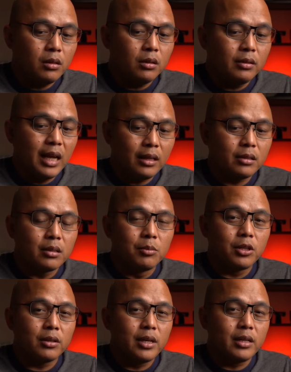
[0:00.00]
that's some of
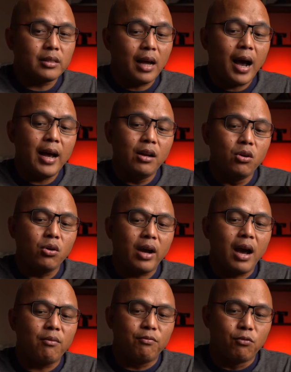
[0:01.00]
the things I look
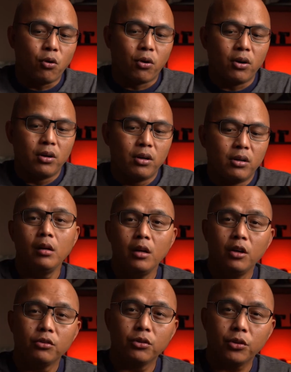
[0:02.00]
out for.
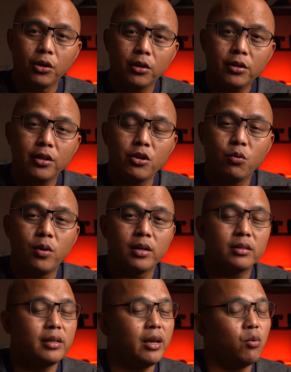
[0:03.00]
The third thing you want to
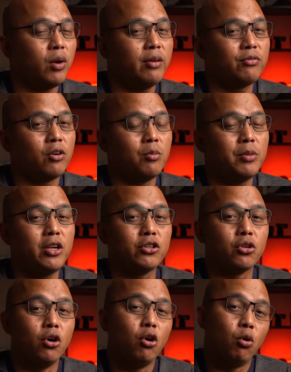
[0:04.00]
stay away from is
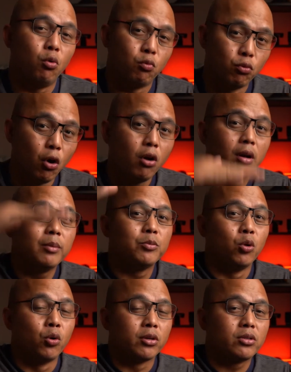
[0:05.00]
roll-up
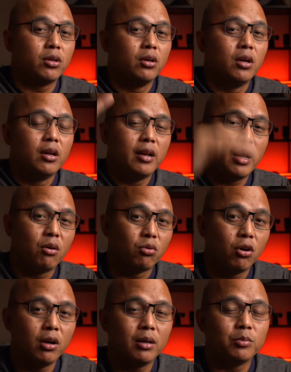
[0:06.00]
doors. Now,
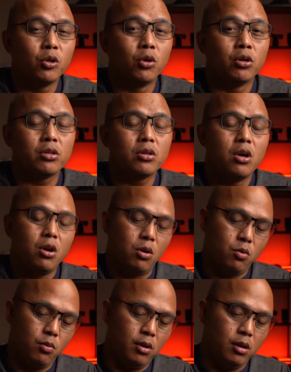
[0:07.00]
roll-up doors,
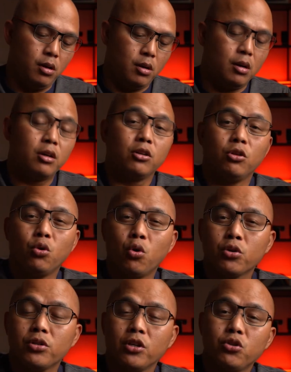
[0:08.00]
are the doors
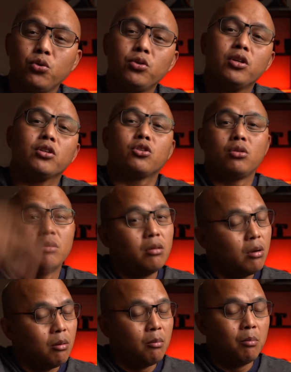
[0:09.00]
that you just
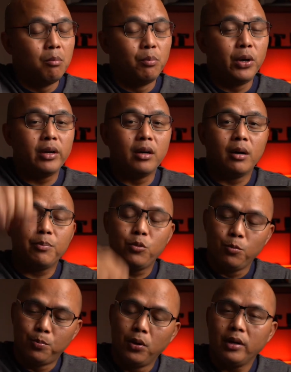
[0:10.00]
bring up, you
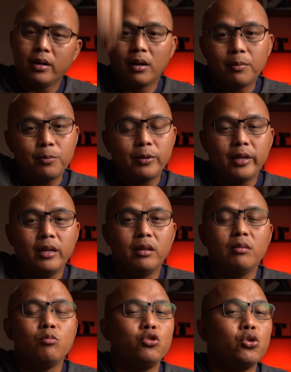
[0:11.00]
pull it up.
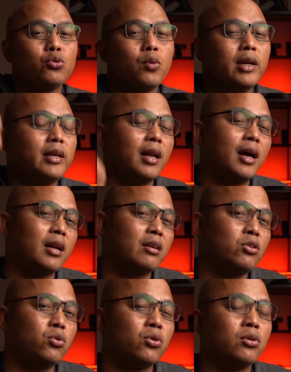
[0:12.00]
Usually, a lot of
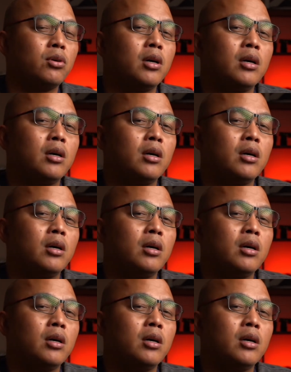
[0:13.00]
your